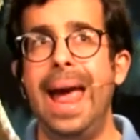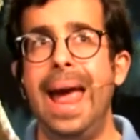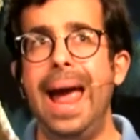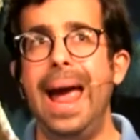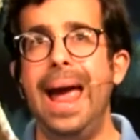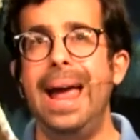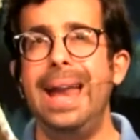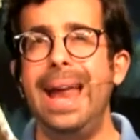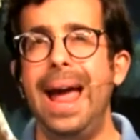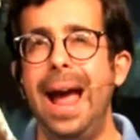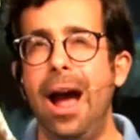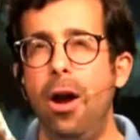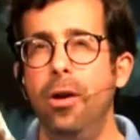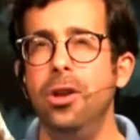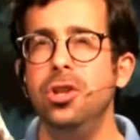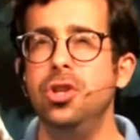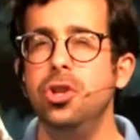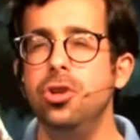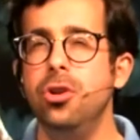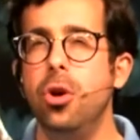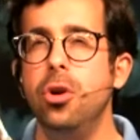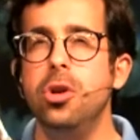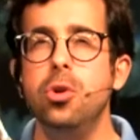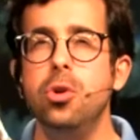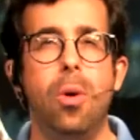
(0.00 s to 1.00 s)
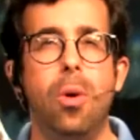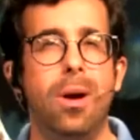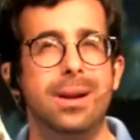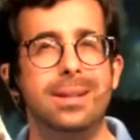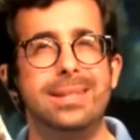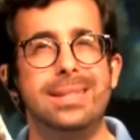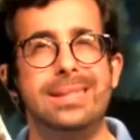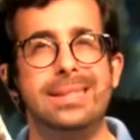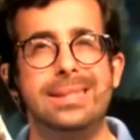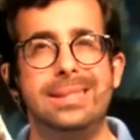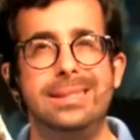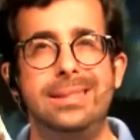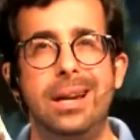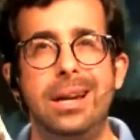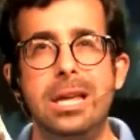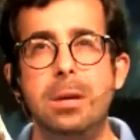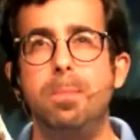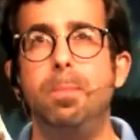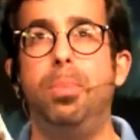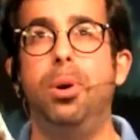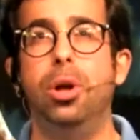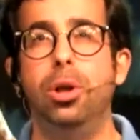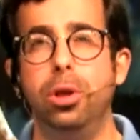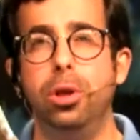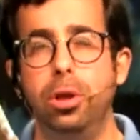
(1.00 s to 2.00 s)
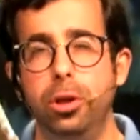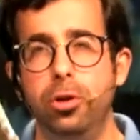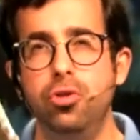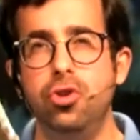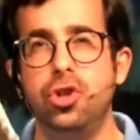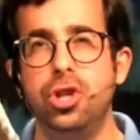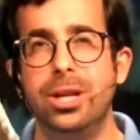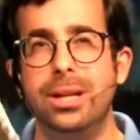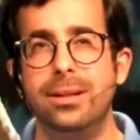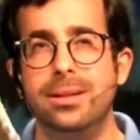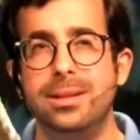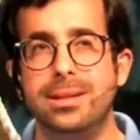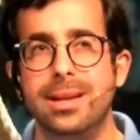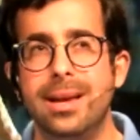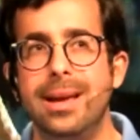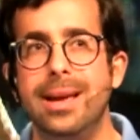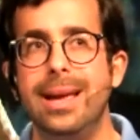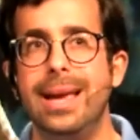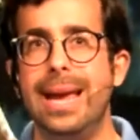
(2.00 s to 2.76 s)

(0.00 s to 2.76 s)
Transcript: and how did you know you wanted to study pollutions